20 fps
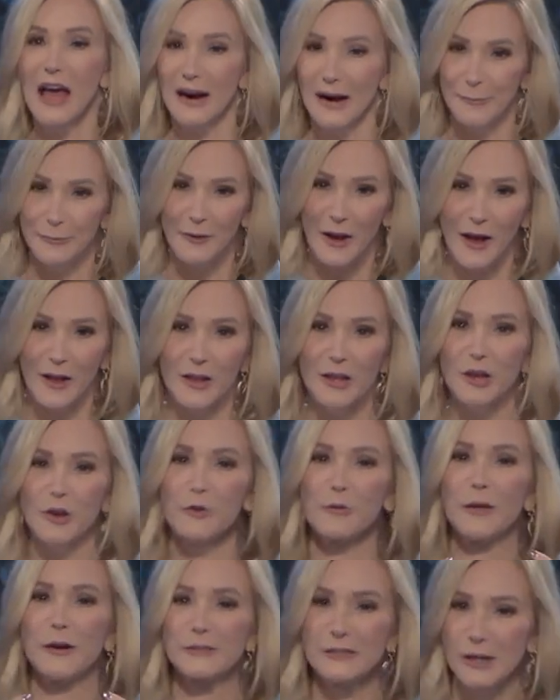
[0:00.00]
And I'm telling
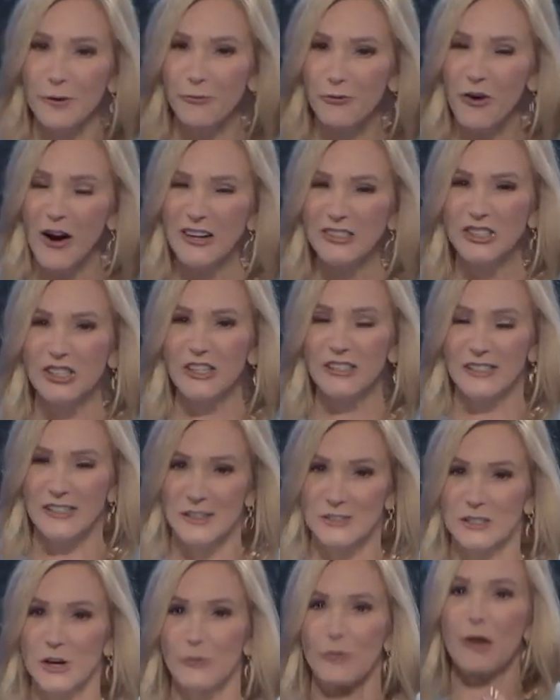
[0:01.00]
you, there's a freshness,
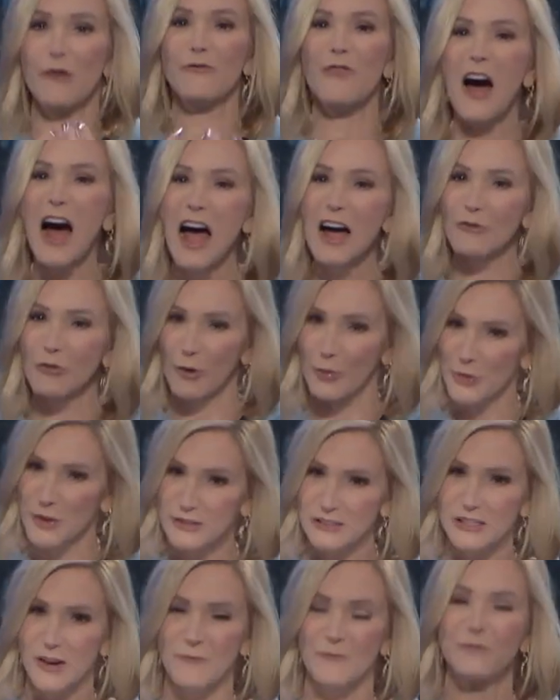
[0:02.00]
there's a revival,
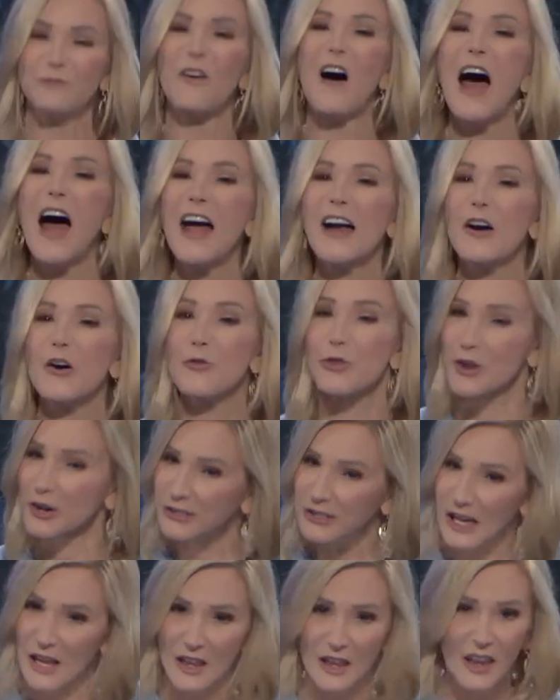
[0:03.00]
there's a fire,
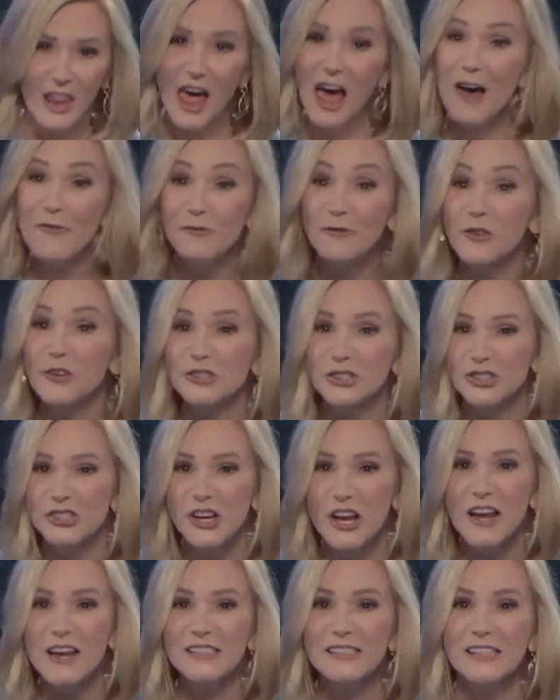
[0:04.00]
there's a love for
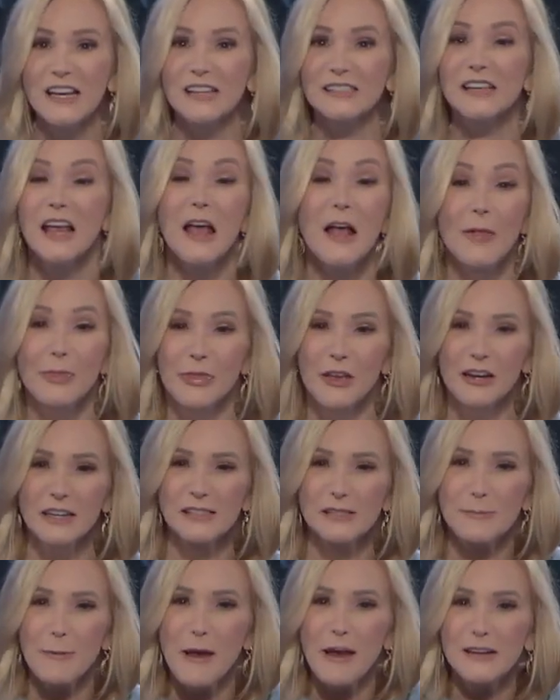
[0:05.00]
Jesus that
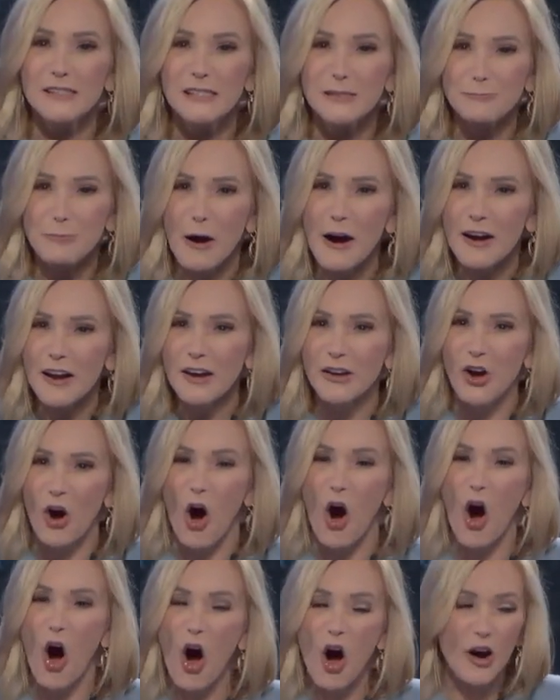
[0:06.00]
is being spread in your
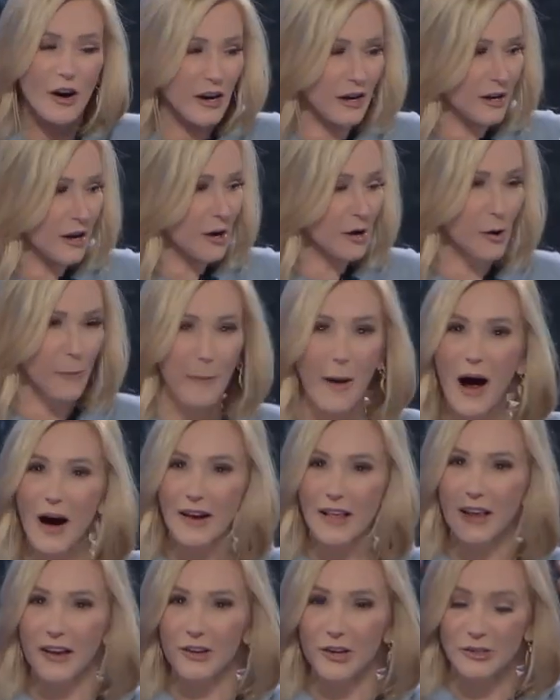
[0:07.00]
heart and in your
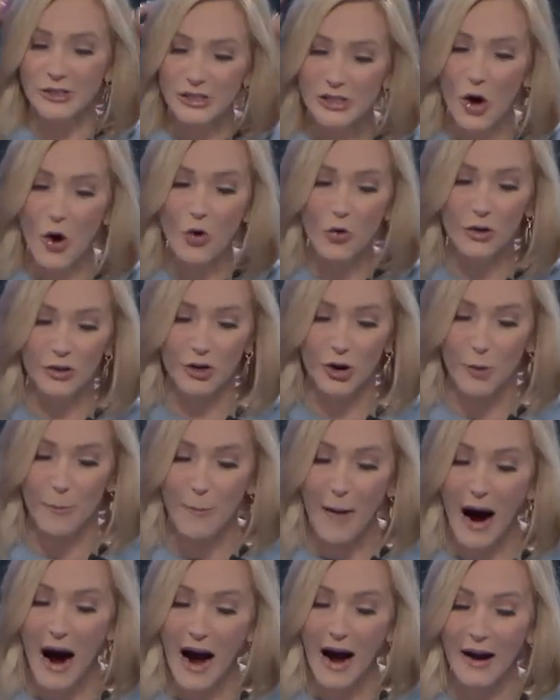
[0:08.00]
body and your soul and your
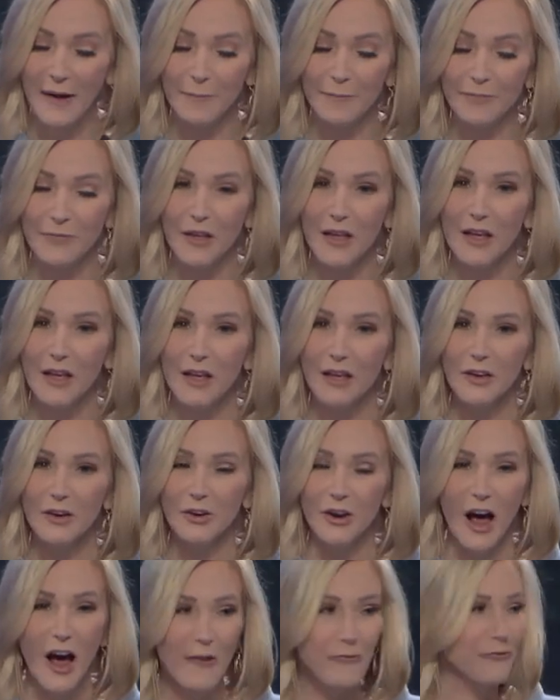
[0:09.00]
mind.
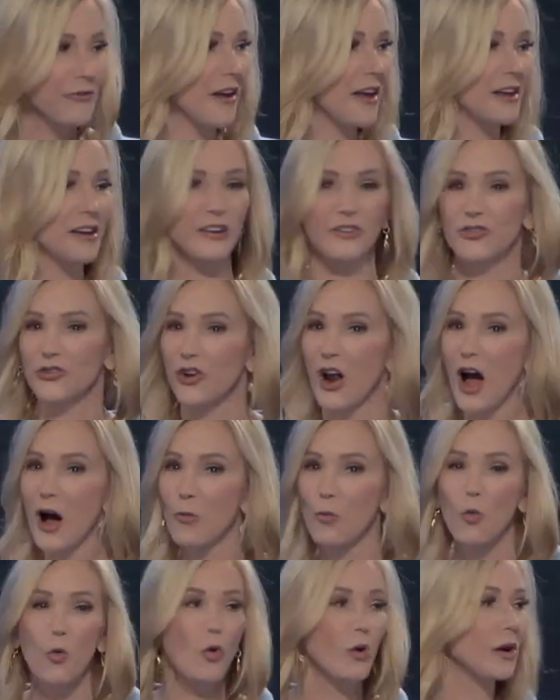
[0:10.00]
You're not faded. You're not
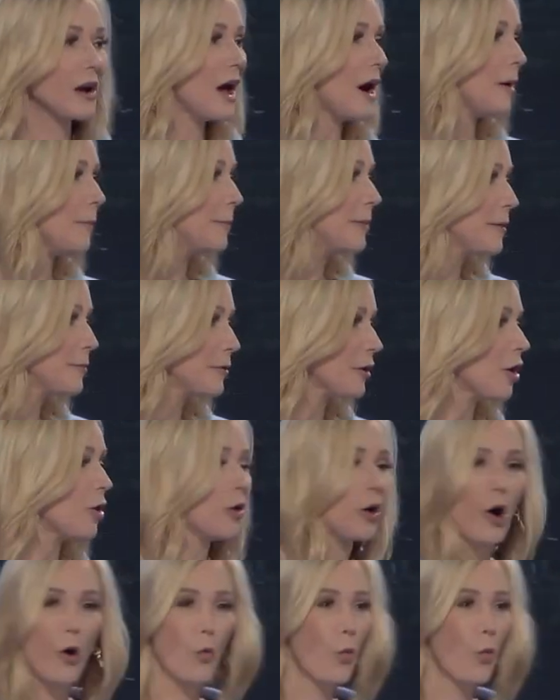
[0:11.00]
worn out. People are going to go,